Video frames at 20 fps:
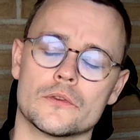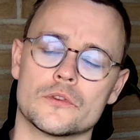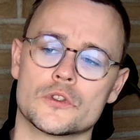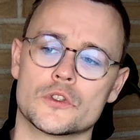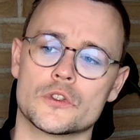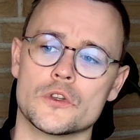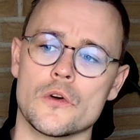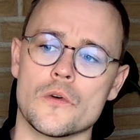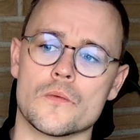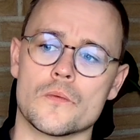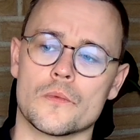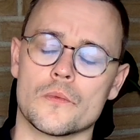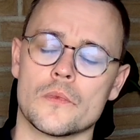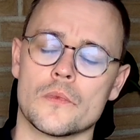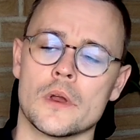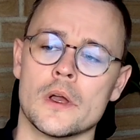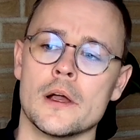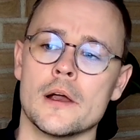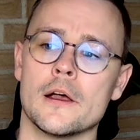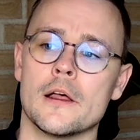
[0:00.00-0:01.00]
So,
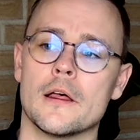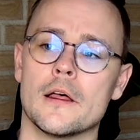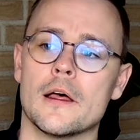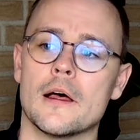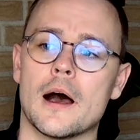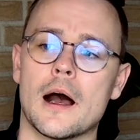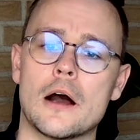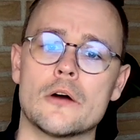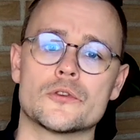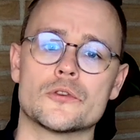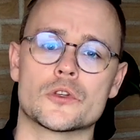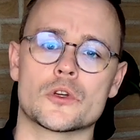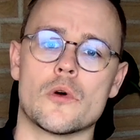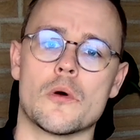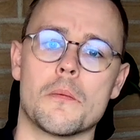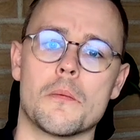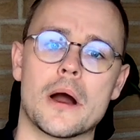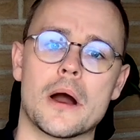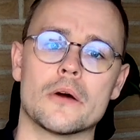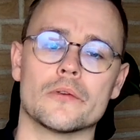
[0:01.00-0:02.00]
how to
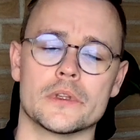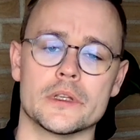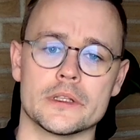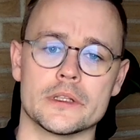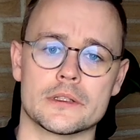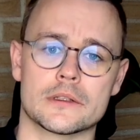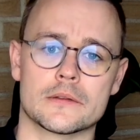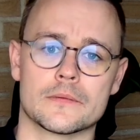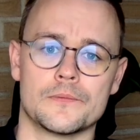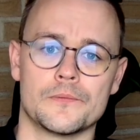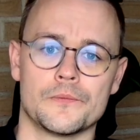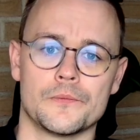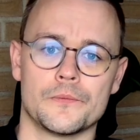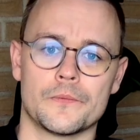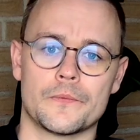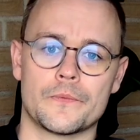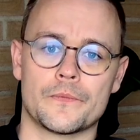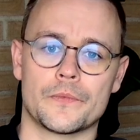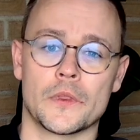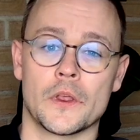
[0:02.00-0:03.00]
go about this?
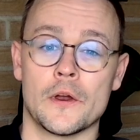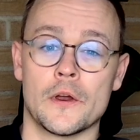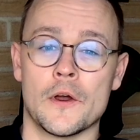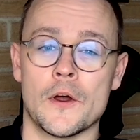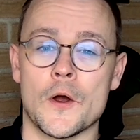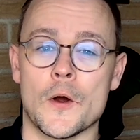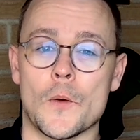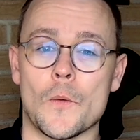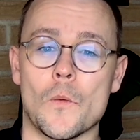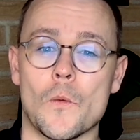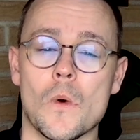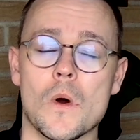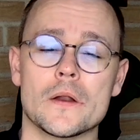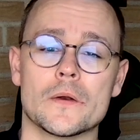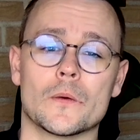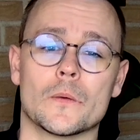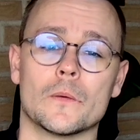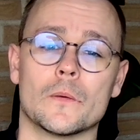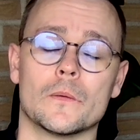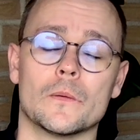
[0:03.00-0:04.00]

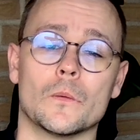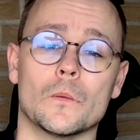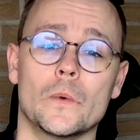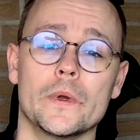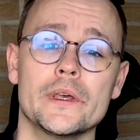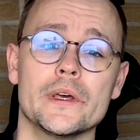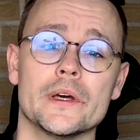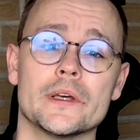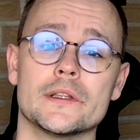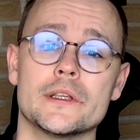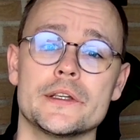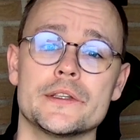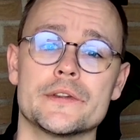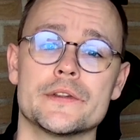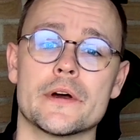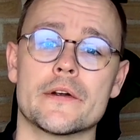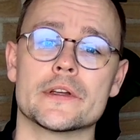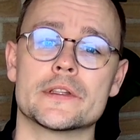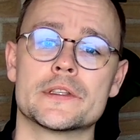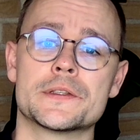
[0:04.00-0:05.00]
What we at
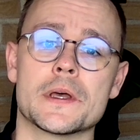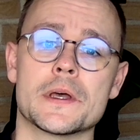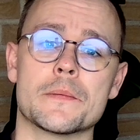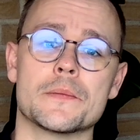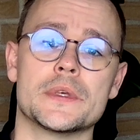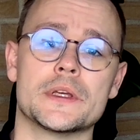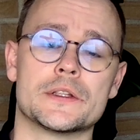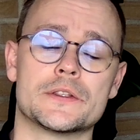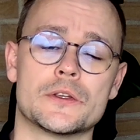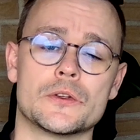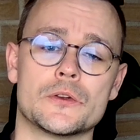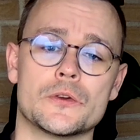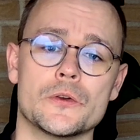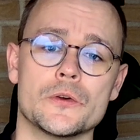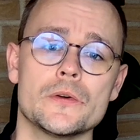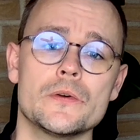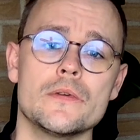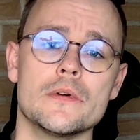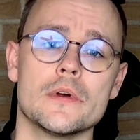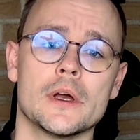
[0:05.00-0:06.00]
least are attempting to
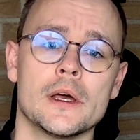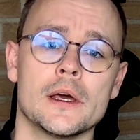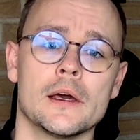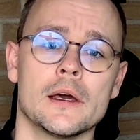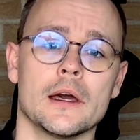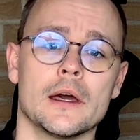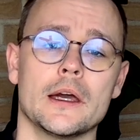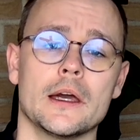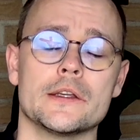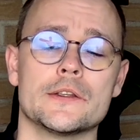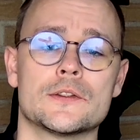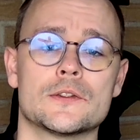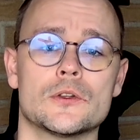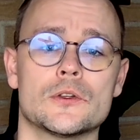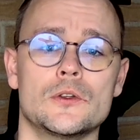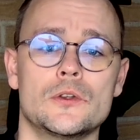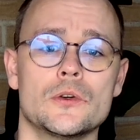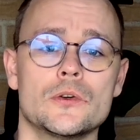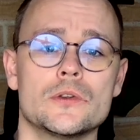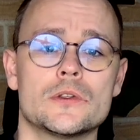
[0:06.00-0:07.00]
do is
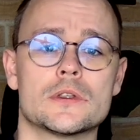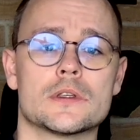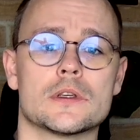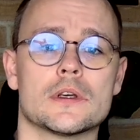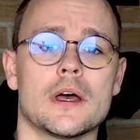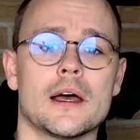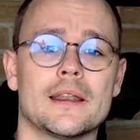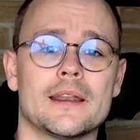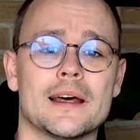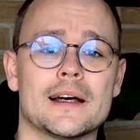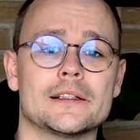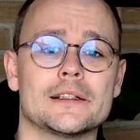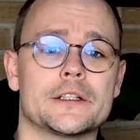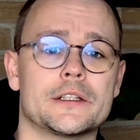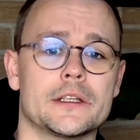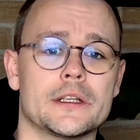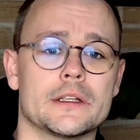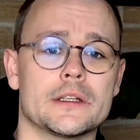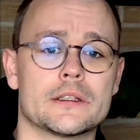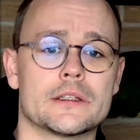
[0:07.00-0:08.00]
to use
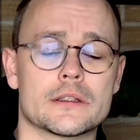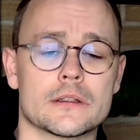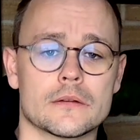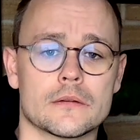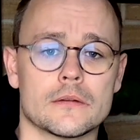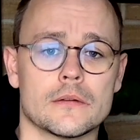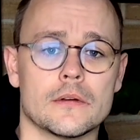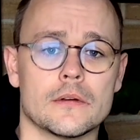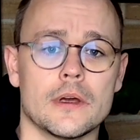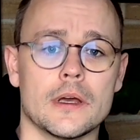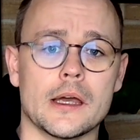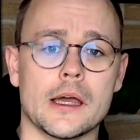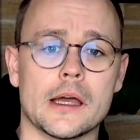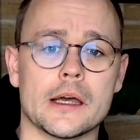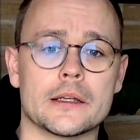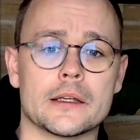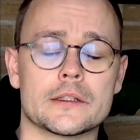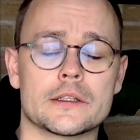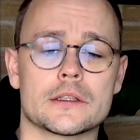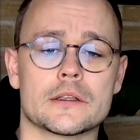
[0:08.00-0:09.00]
analogies
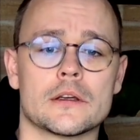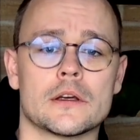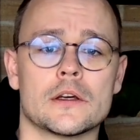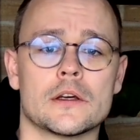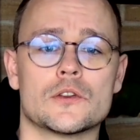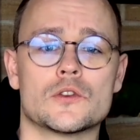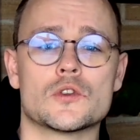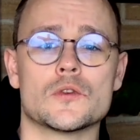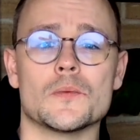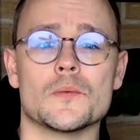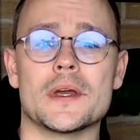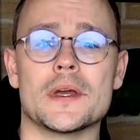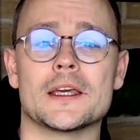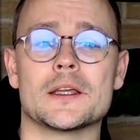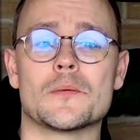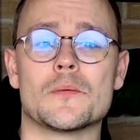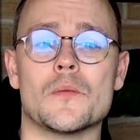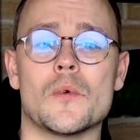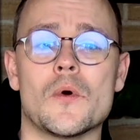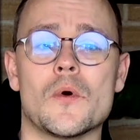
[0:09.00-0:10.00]
and to make
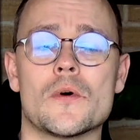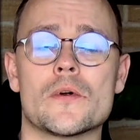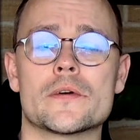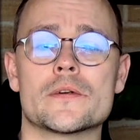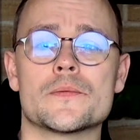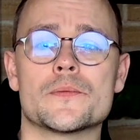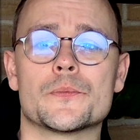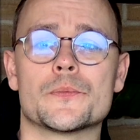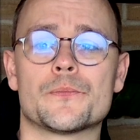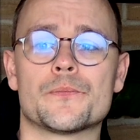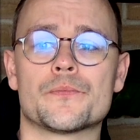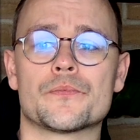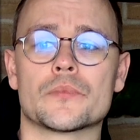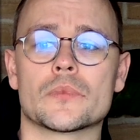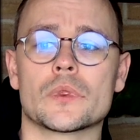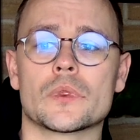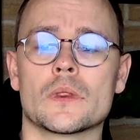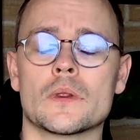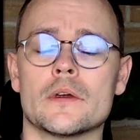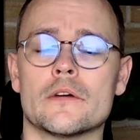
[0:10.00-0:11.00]
it more
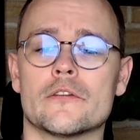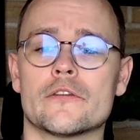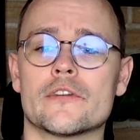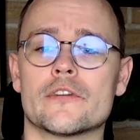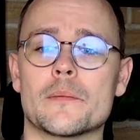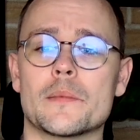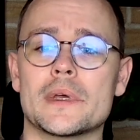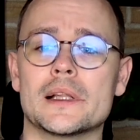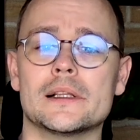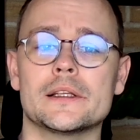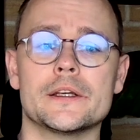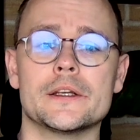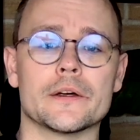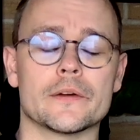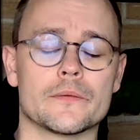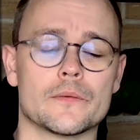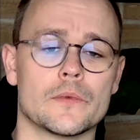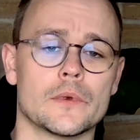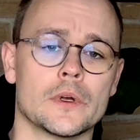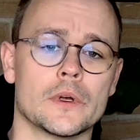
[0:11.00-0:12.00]

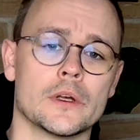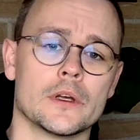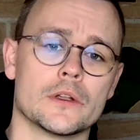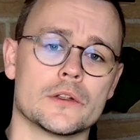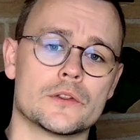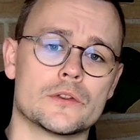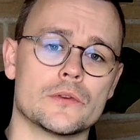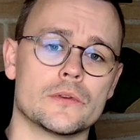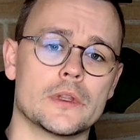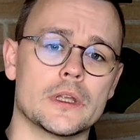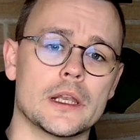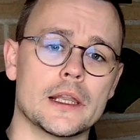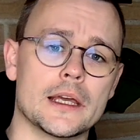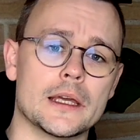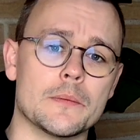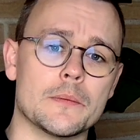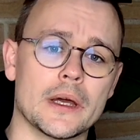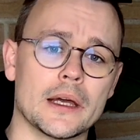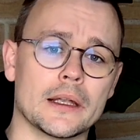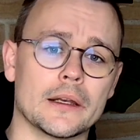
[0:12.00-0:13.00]
familiar to the
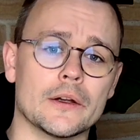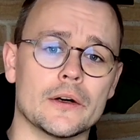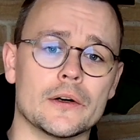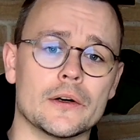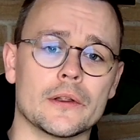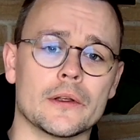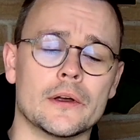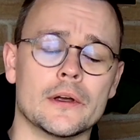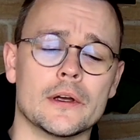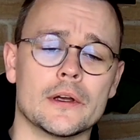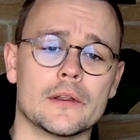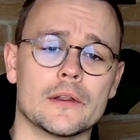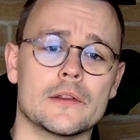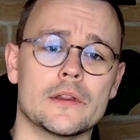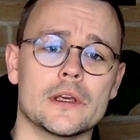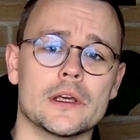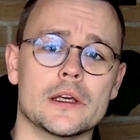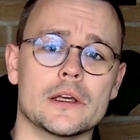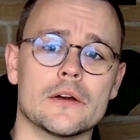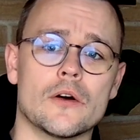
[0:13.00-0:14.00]
layman or
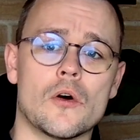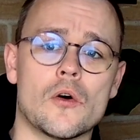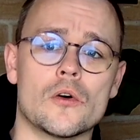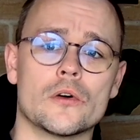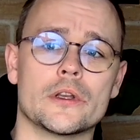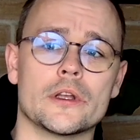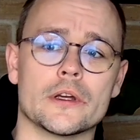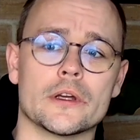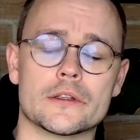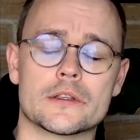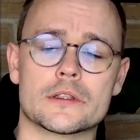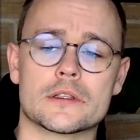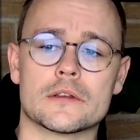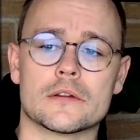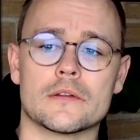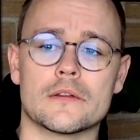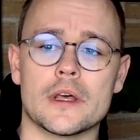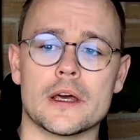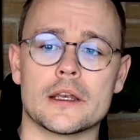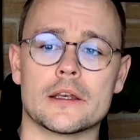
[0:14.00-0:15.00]
the
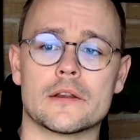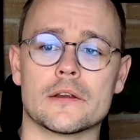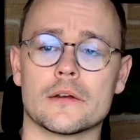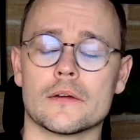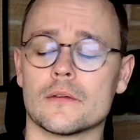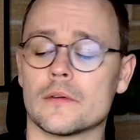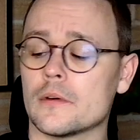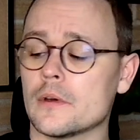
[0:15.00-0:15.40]
audience that